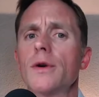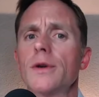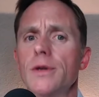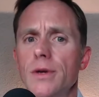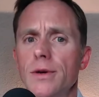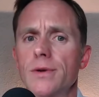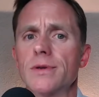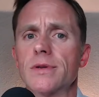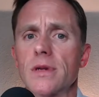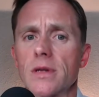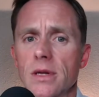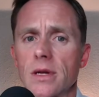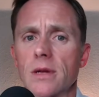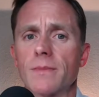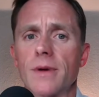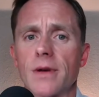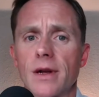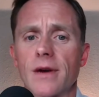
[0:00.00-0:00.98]
use a
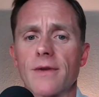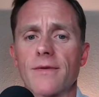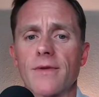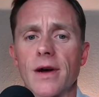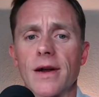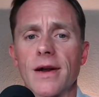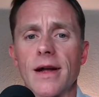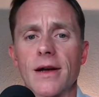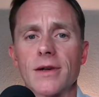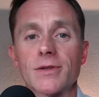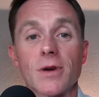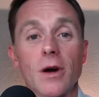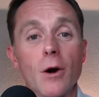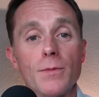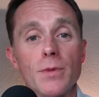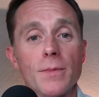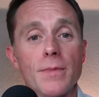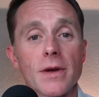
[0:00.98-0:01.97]
little bit of right now. So I
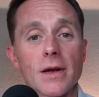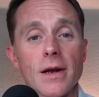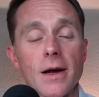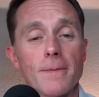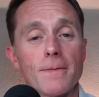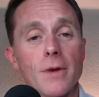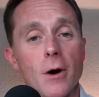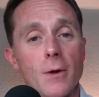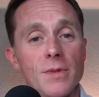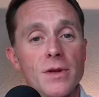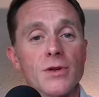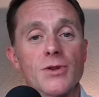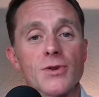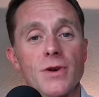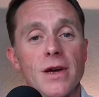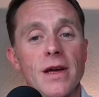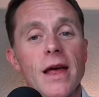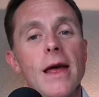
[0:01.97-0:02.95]
hope you'll pick it up. I hope you
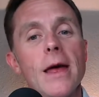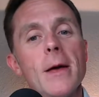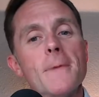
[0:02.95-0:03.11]
enjoy it.